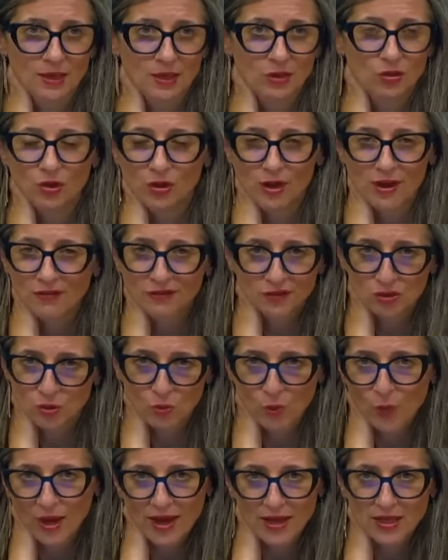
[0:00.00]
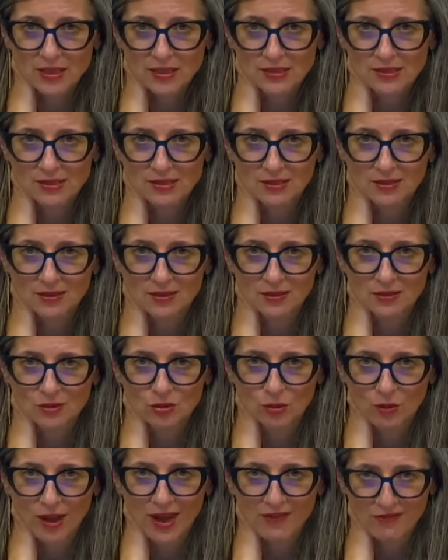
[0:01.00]
you don't have to wait
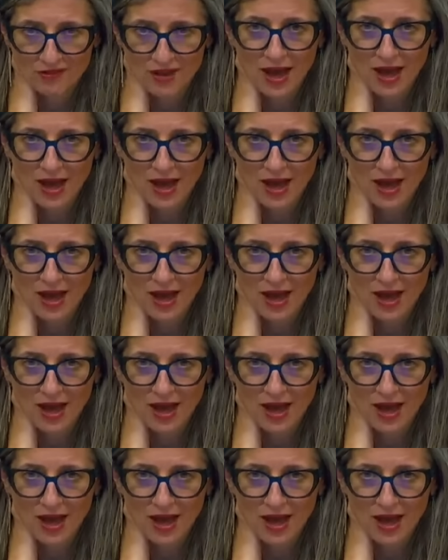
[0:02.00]
to have